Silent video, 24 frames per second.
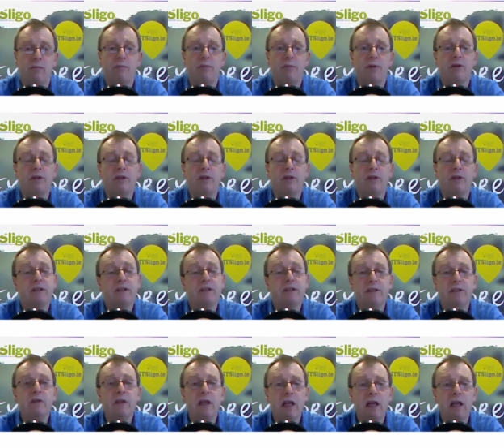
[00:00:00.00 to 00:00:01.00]
but
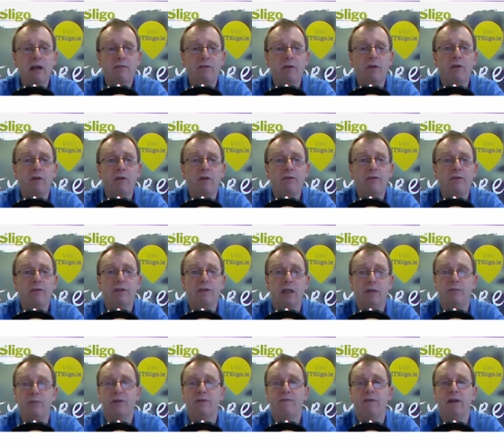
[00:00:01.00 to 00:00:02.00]
you can have other
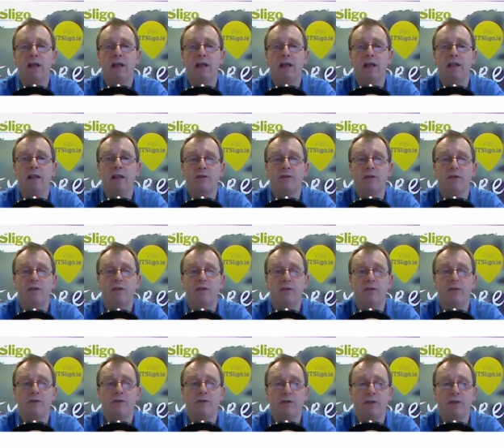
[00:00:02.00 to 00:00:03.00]
types of answers
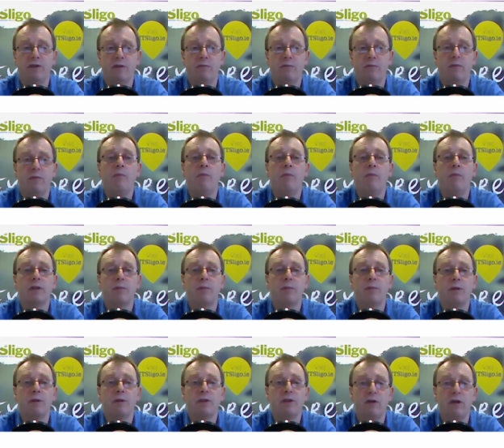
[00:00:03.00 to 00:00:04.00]
other than
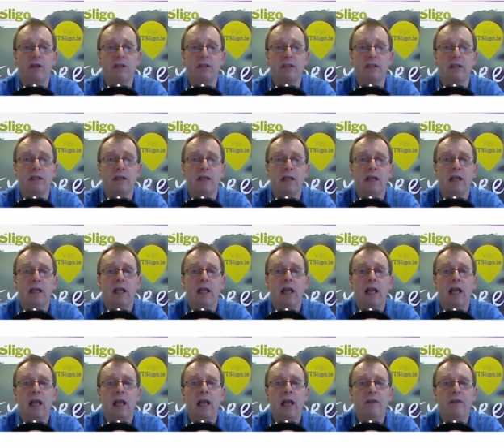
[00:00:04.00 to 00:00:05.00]
multiple choice,
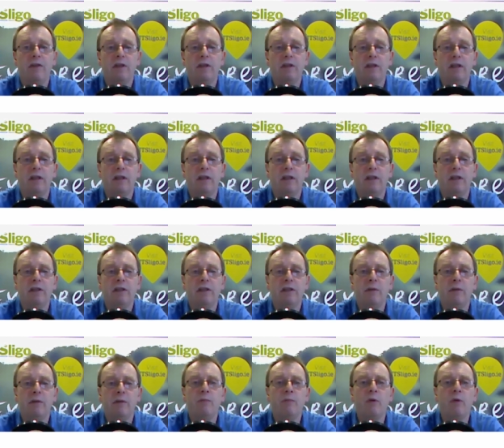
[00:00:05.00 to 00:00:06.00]
and
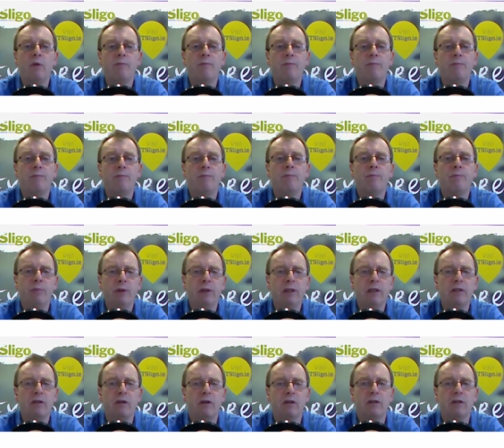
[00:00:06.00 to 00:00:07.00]
they're more
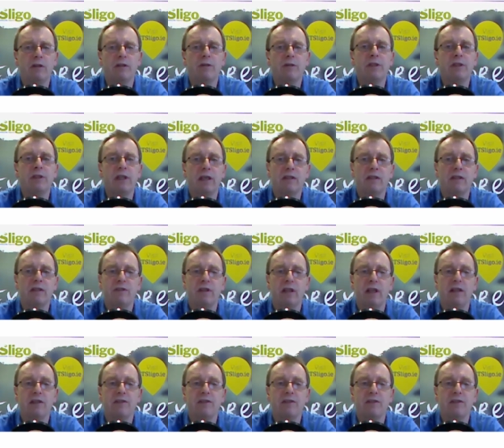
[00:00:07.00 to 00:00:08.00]
properly called objective
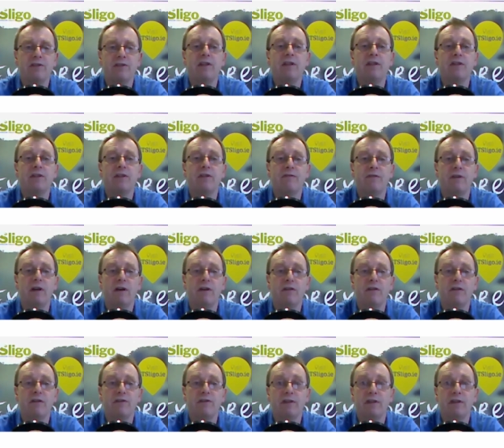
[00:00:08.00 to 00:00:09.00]
tests insofar
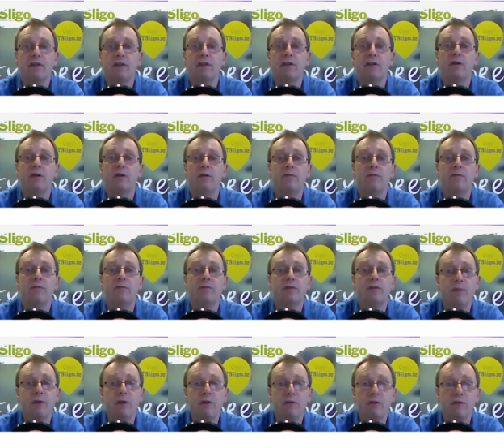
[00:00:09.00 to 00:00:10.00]
as the co
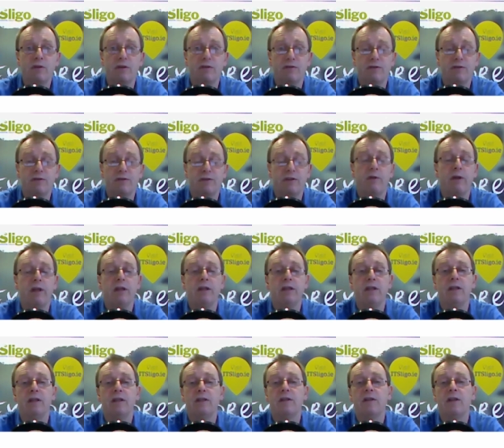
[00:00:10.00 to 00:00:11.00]
computer does the
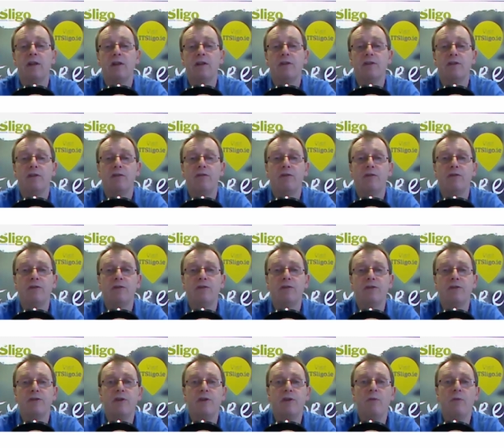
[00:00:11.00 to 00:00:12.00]
grading, so there's
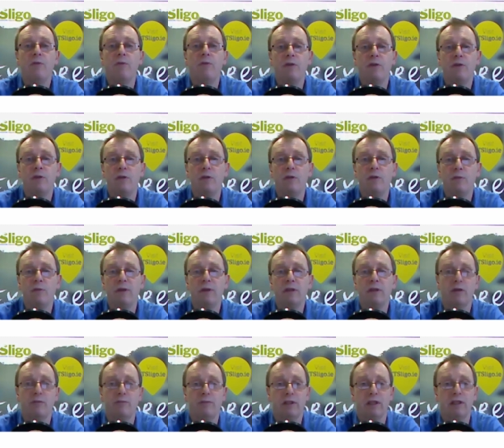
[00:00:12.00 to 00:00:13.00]
no human
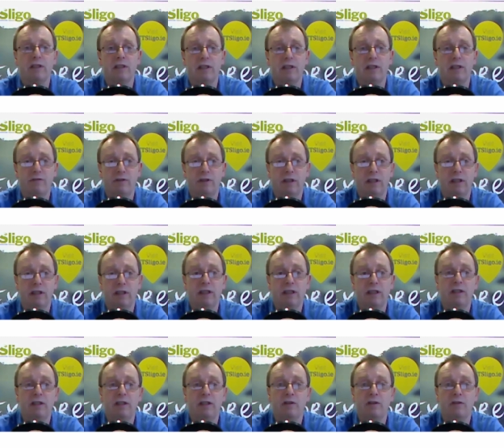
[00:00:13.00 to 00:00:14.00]
subjectivity
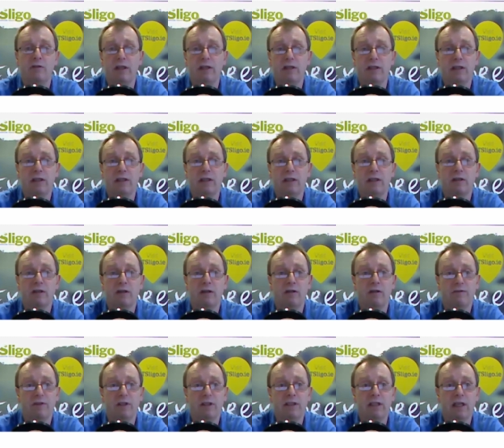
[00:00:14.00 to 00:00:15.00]
in the grading
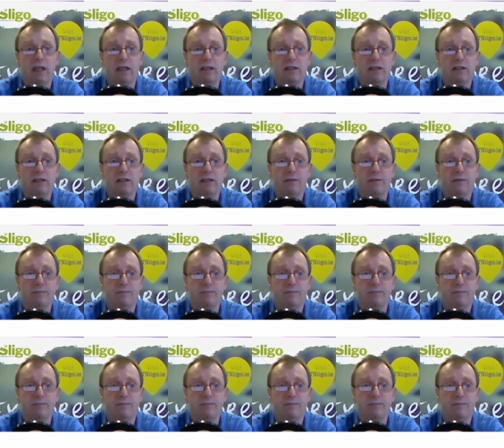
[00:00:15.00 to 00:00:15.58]
of the test.